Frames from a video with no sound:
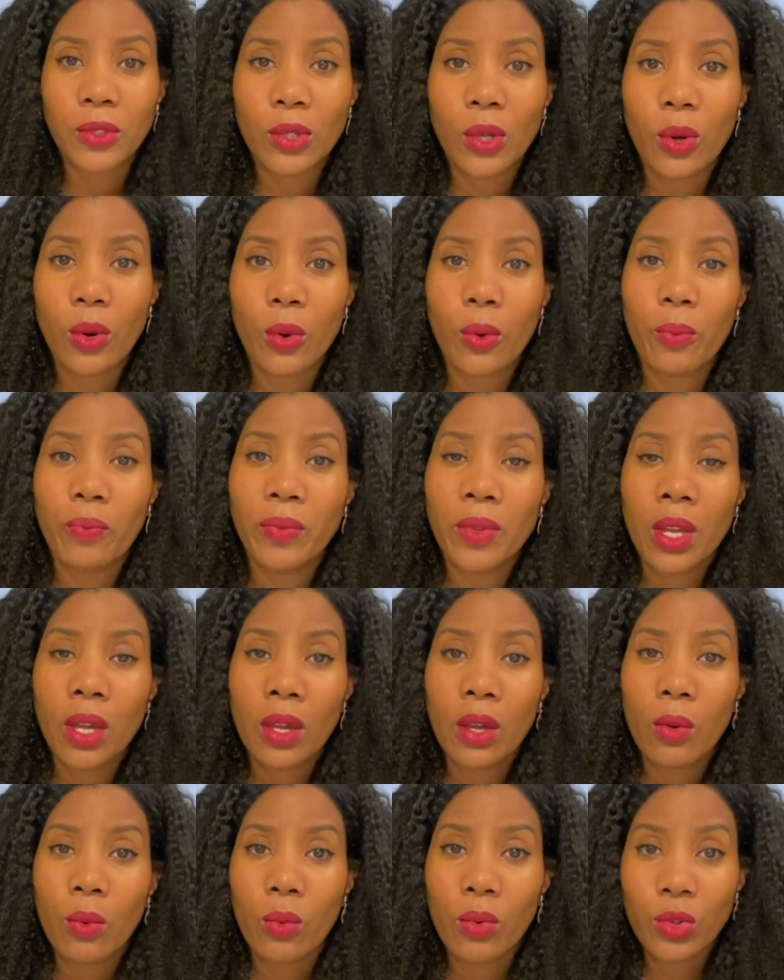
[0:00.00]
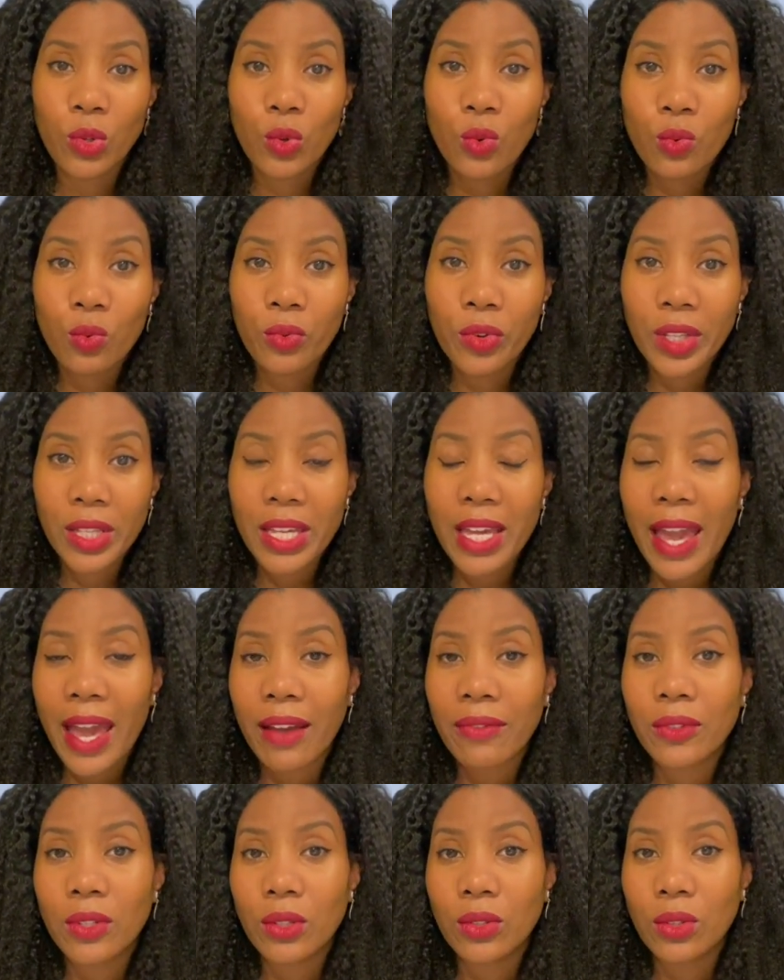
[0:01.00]
So you really
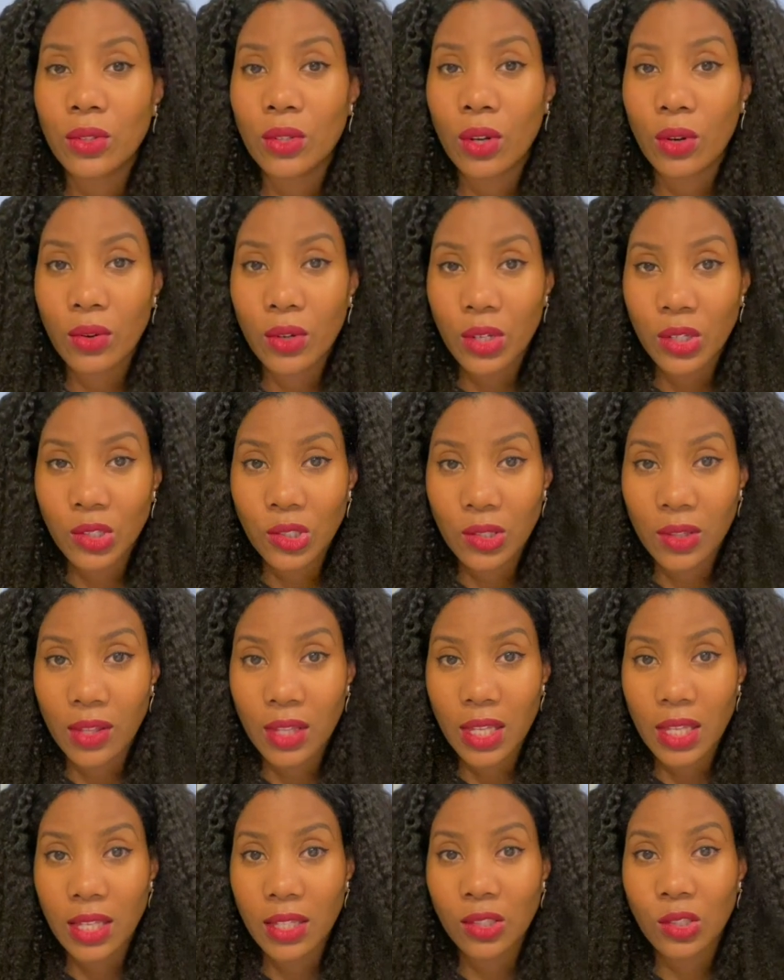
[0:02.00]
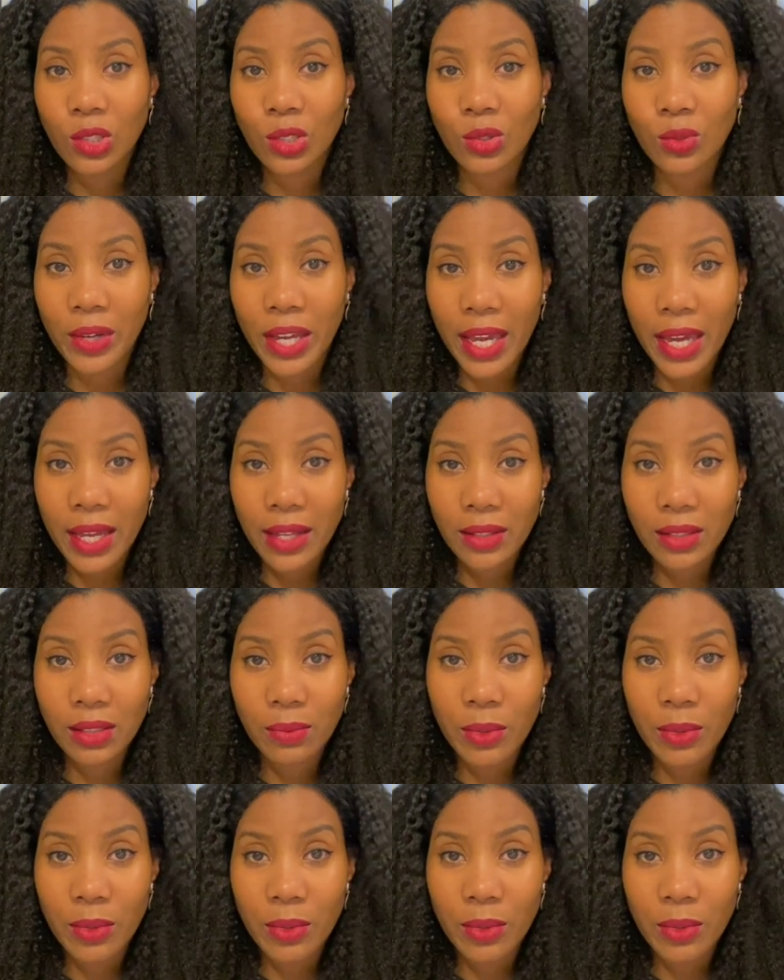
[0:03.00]
have to nourish these strands,